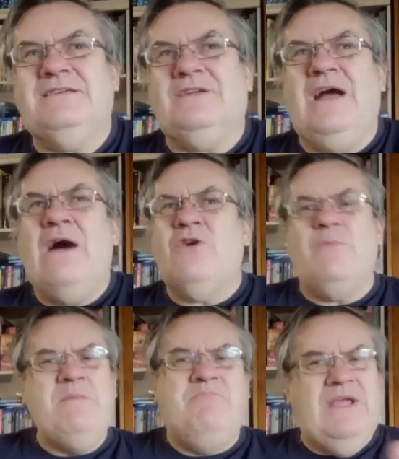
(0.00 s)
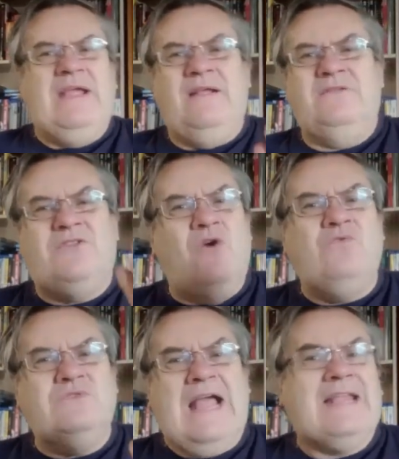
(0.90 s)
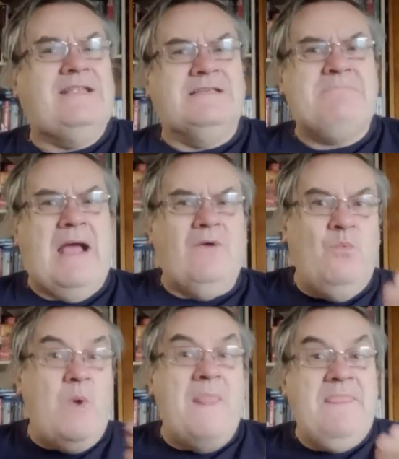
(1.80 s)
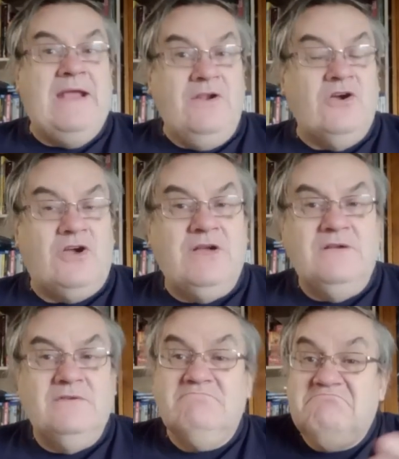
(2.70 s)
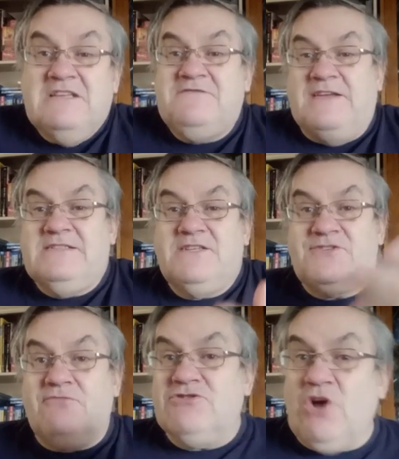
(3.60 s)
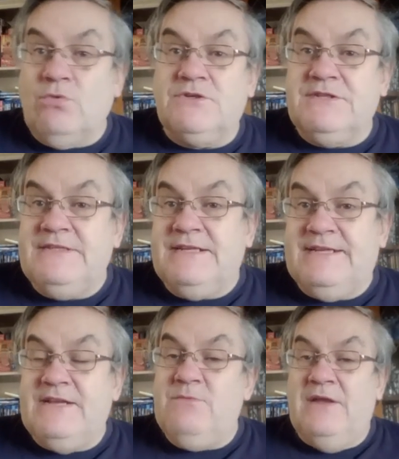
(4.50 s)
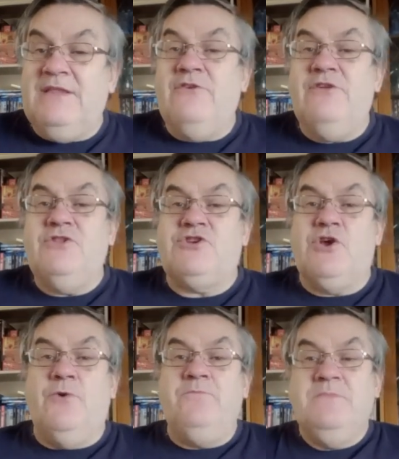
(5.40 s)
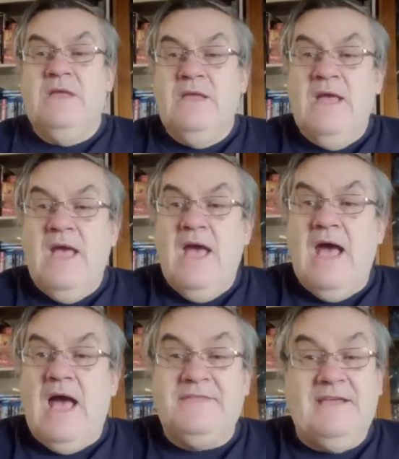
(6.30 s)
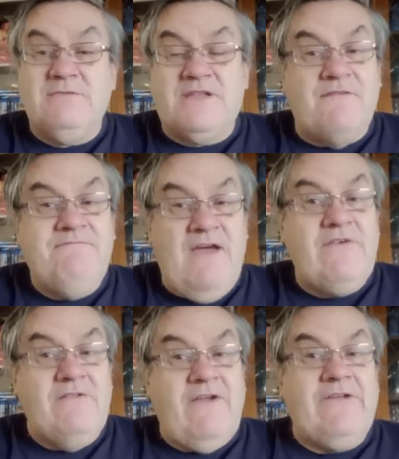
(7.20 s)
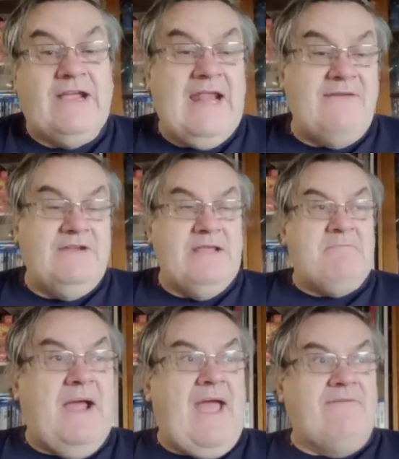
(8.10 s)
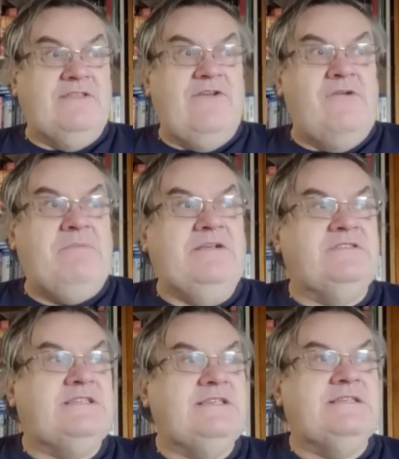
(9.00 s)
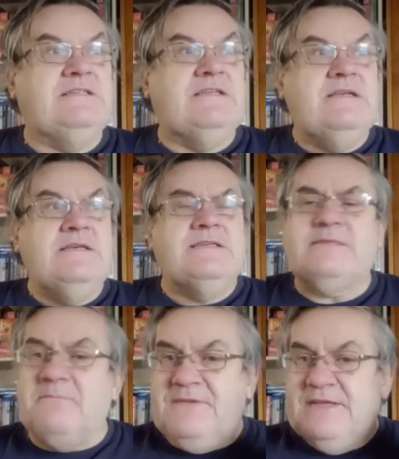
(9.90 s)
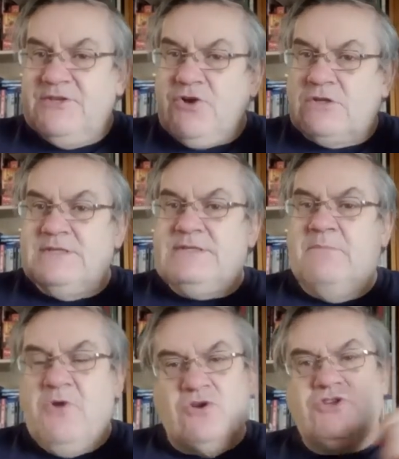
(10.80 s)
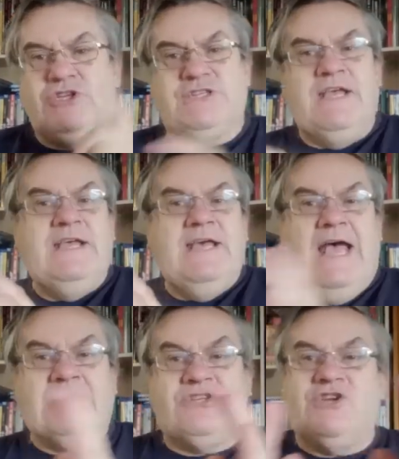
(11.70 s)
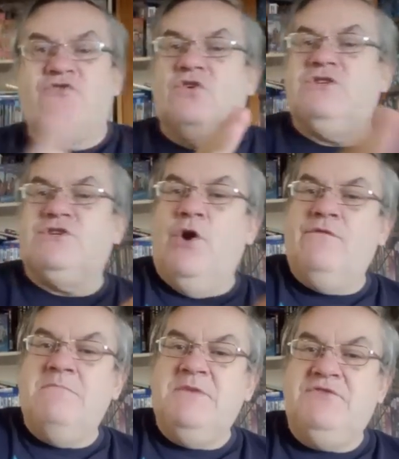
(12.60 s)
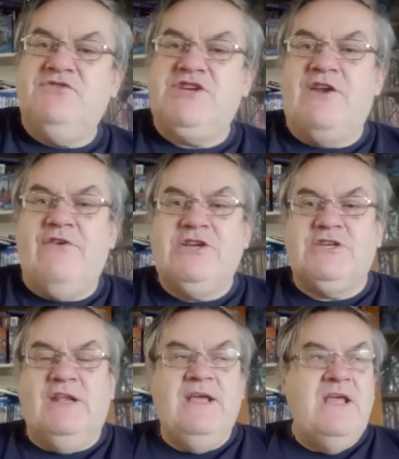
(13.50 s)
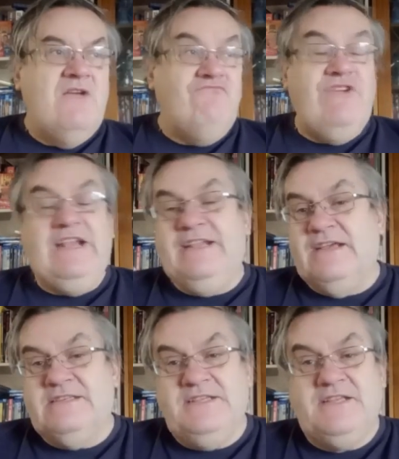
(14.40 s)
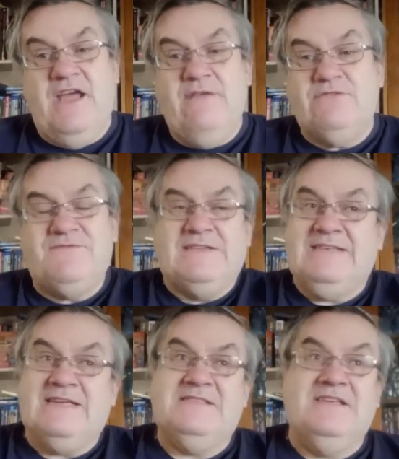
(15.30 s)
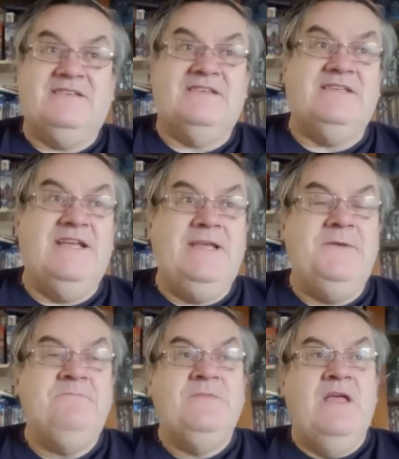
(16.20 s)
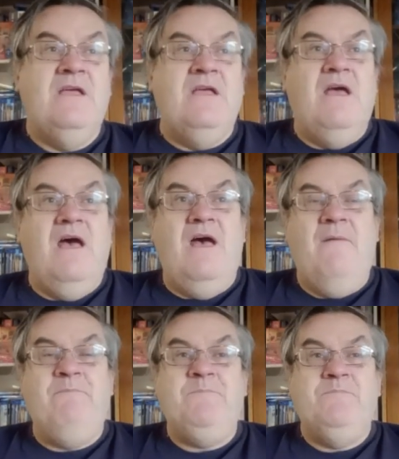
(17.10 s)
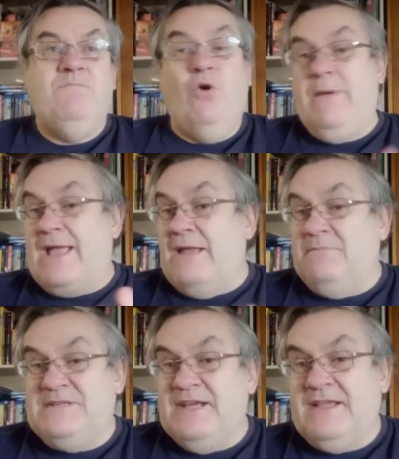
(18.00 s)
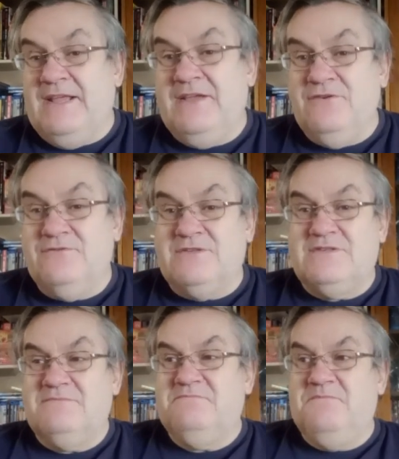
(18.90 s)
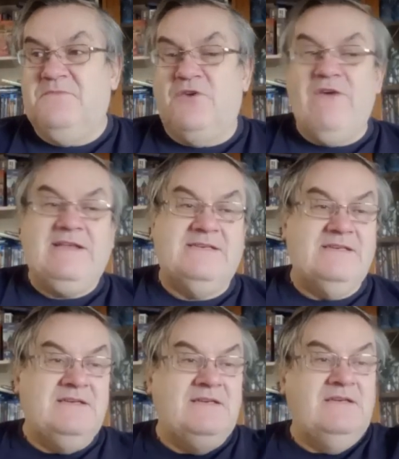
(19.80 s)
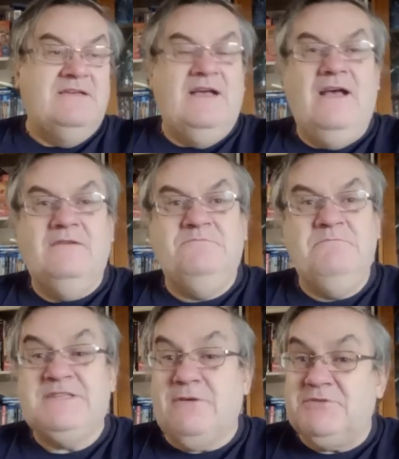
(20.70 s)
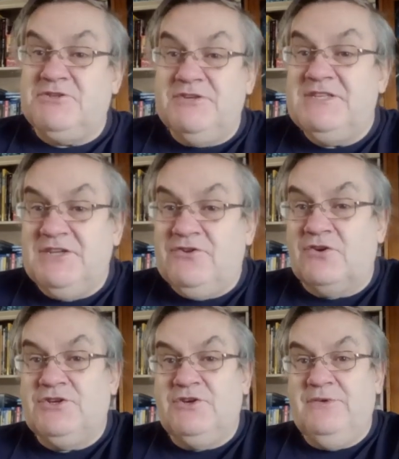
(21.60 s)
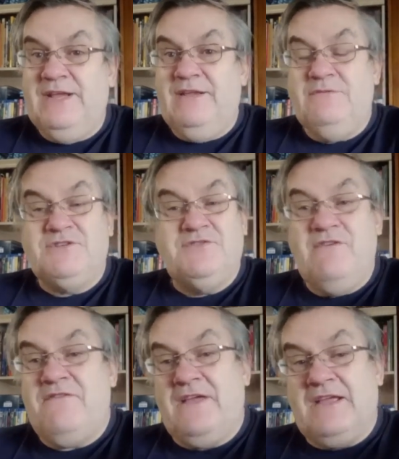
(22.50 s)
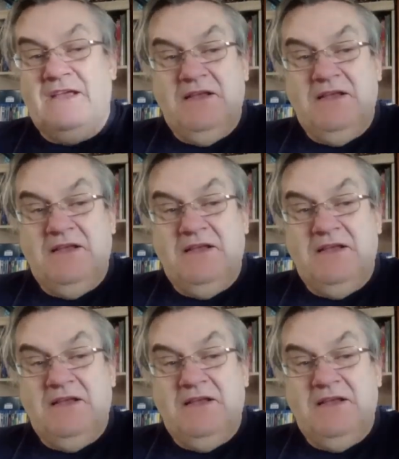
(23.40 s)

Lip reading: how can we bring those actors back when they look, let's face it, so much older than they did when they were in the show? I think it was done very, very cleverly having their appearances as something in the Doctor's subconscious as she crosses over mid-regeneration. Really nicely done. It was fantastic to see Paul McGann, particularly, who's the great missed opportunity in Doctor Who. He was terrific.